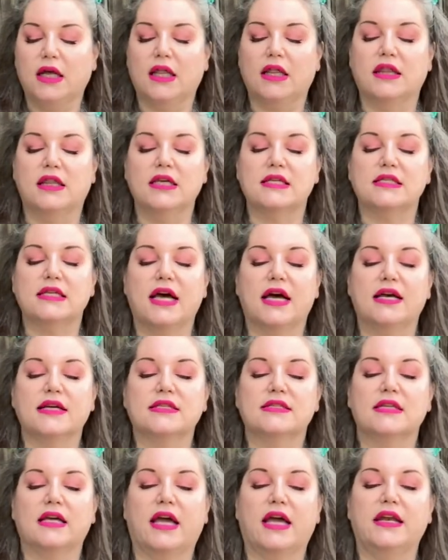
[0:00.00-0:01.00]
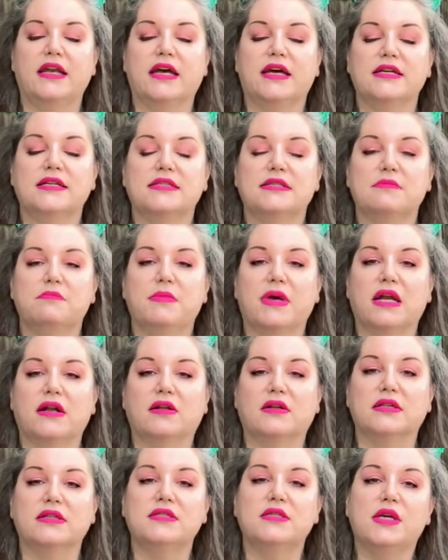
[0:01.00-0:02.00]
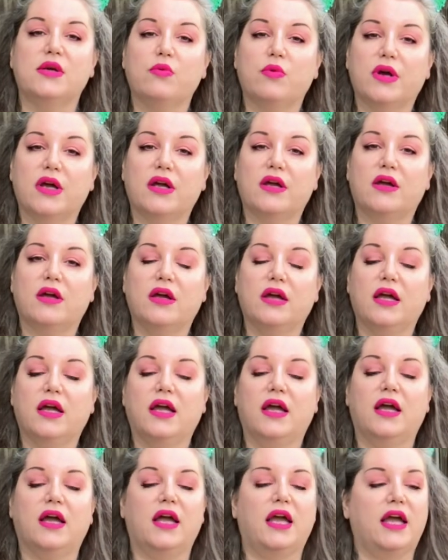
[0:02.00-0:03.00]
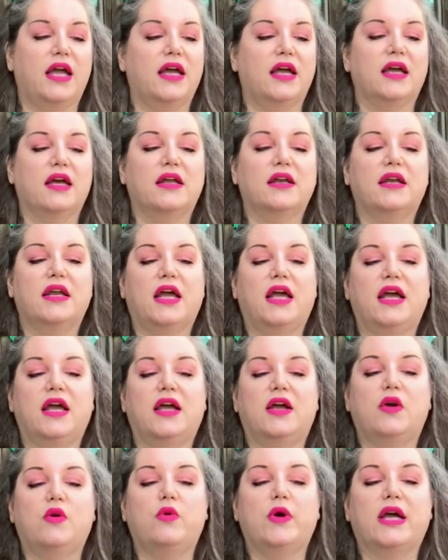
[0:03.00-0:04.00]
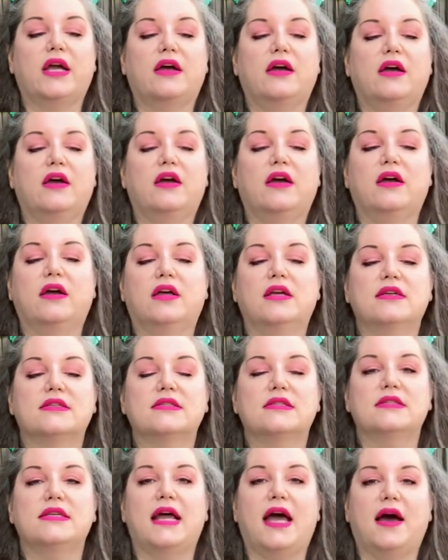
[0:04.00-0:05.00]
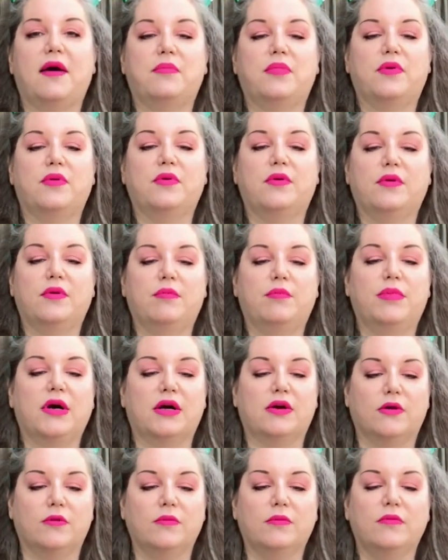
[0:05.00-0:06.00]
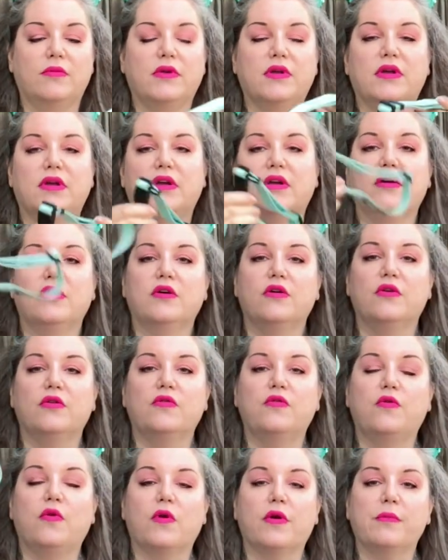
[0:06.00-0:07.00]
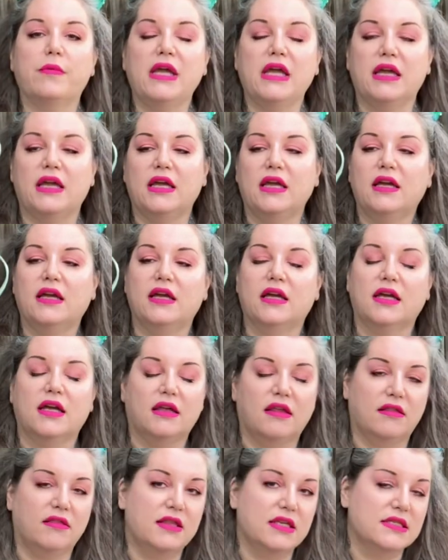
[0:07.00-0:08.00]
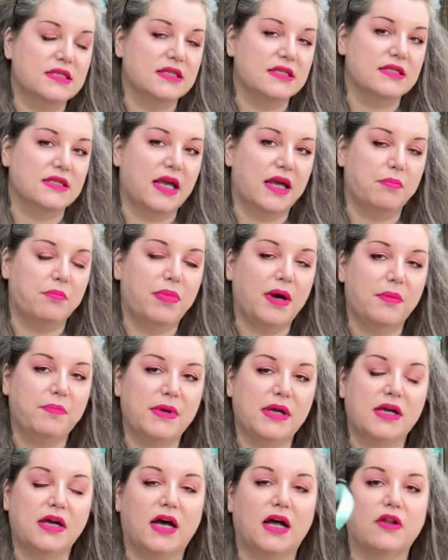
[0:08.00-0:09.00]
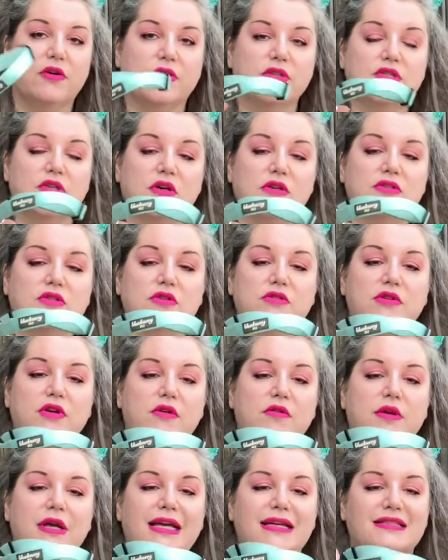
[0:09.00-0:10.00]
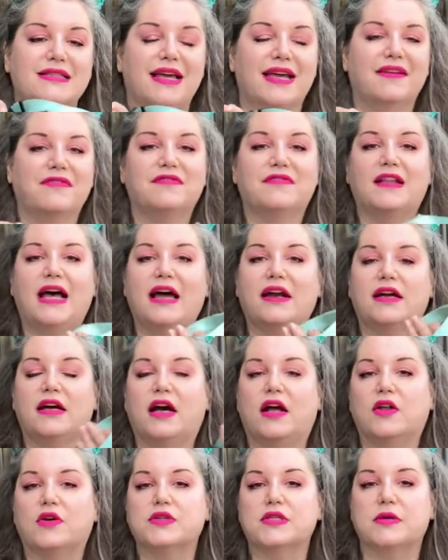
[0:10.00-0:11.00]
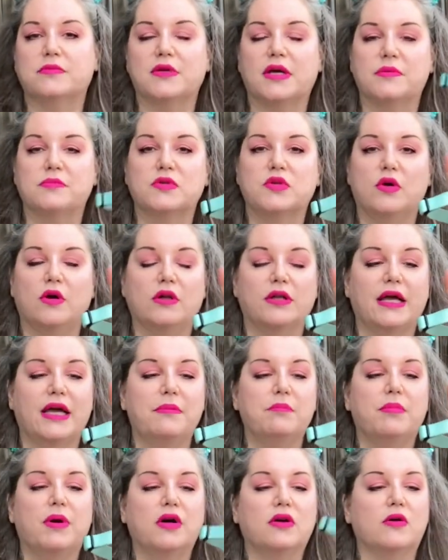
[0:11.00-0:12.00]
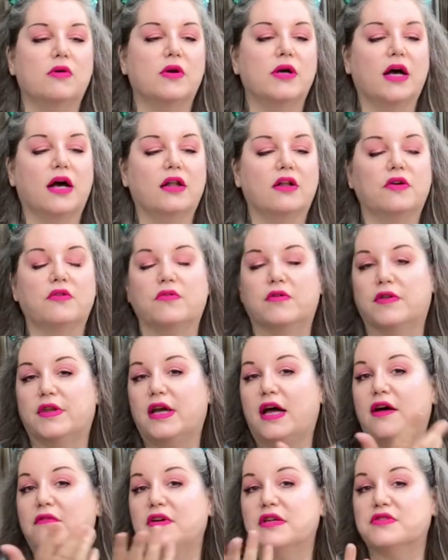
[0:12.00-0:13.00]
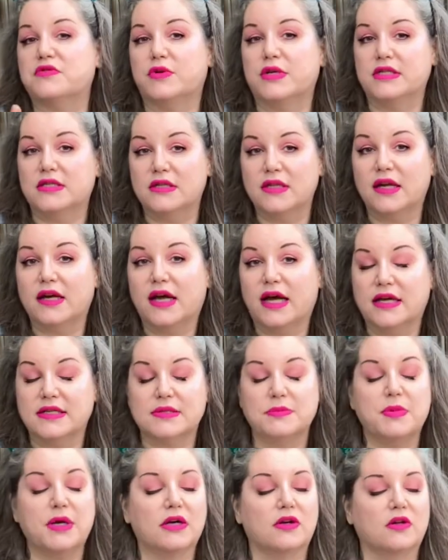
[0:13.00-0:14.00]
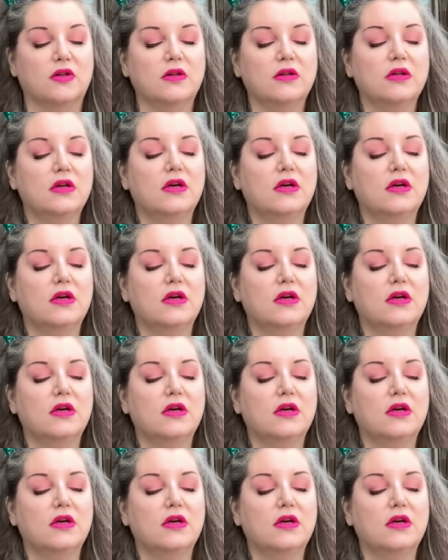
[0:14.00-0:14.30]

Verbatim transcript: this has a nice metal D-ring and a quick snap buckle. For me, this is a puppy collar. It's also known as a flat collar, sometimes called a buckle collar for the obvious reason that it has a buckle.